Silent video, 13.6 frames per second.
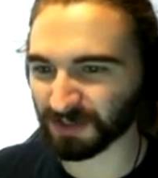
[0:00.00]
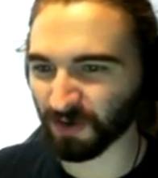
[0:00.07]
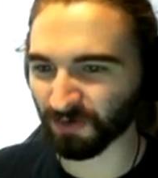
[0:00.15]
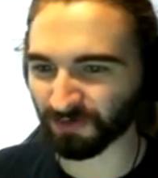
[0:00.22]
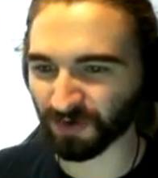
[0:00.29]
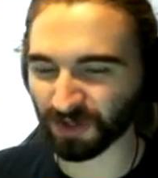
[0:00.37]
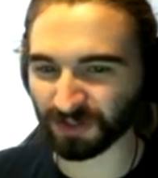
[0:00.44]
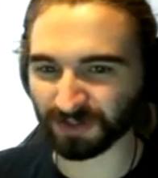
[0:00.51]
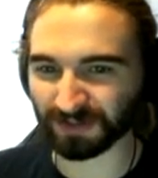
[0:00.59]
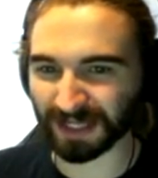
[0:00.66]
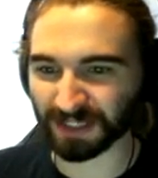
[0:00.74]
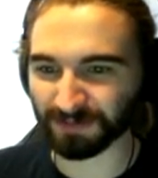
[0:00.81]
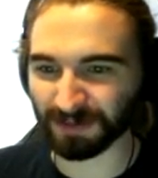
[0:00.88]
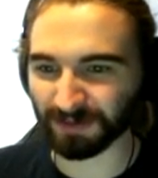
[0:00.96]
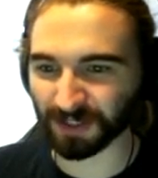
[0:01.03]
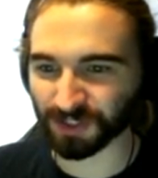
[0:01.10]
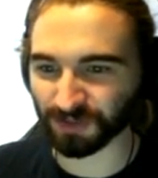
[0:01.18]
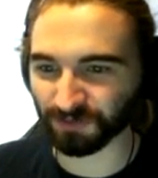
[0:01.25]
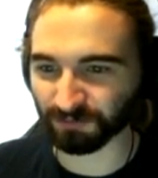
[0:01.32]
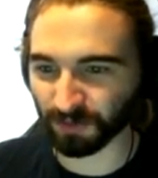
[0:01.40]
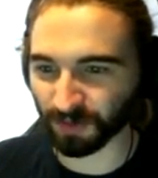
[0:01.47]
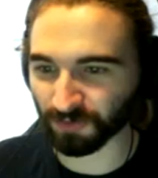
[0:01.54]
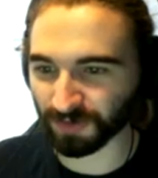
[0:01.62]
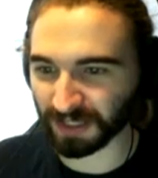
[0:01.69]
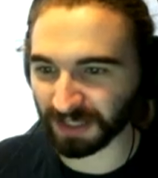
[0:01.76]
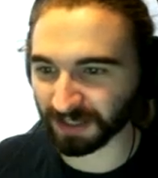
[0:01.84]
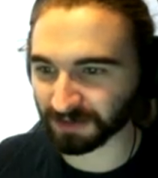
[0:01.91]
is a lot of fertile land. Maybe I should have built
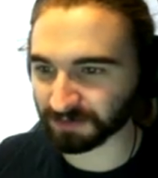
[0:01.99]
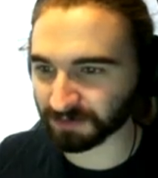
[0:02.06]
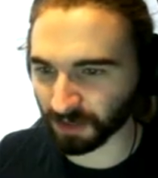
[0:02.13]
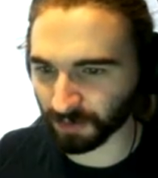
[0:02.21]
over there.